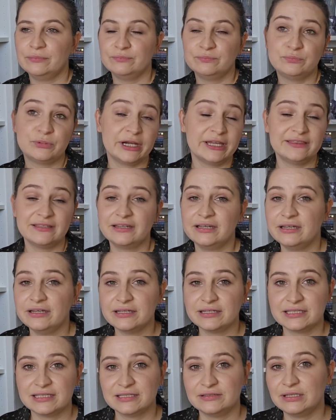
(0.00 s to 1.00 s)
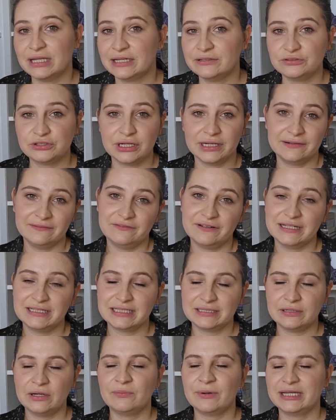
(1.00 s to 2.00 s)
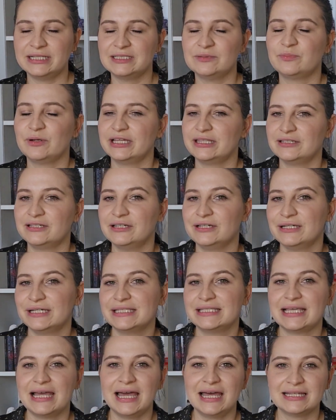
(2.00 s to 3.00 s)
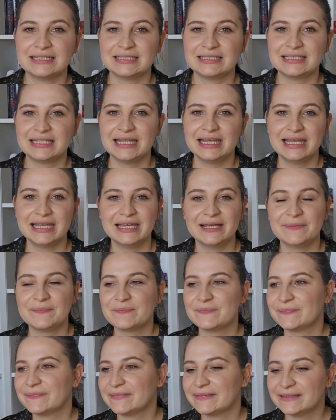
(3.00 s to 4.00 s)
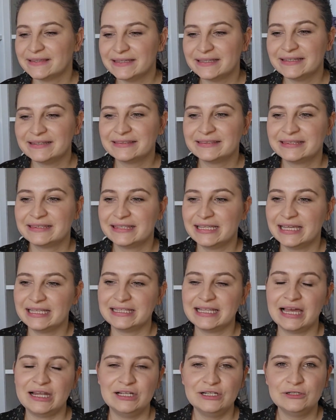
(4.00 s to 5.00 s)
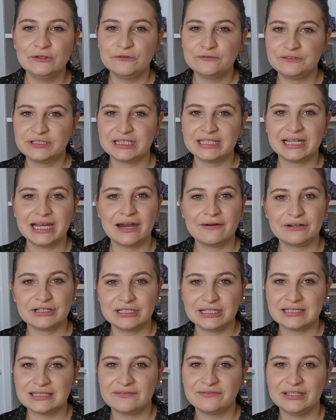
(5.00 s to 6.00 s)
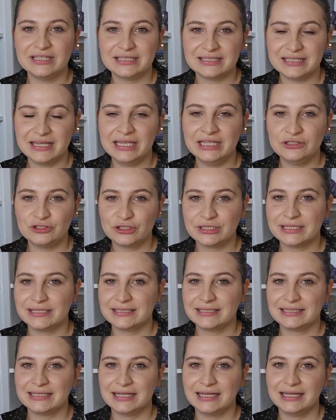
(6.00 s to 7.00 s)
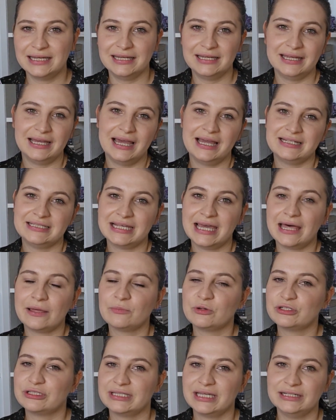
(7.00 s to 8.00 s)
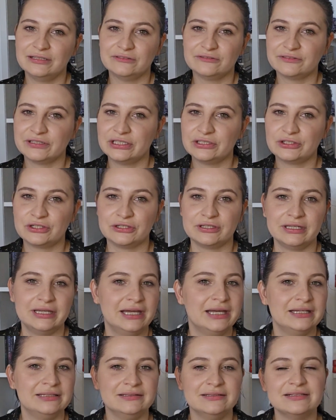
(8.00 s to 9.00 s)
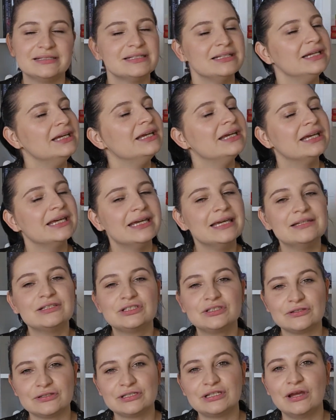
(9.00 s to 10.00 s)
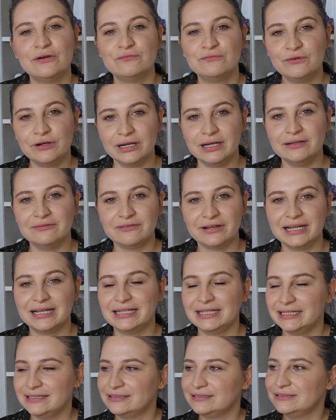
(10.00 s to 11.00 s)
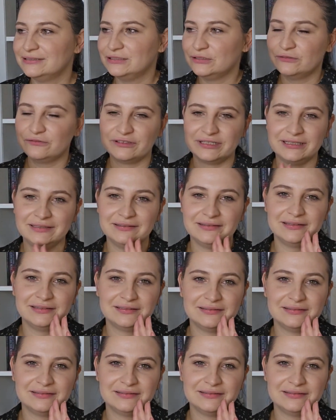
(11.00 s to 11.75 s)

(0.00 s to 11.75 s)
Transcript: break the curse, like try and find a way to break the curse. And I loved the characters of each sister and how much they love each other, and it's just a really loving,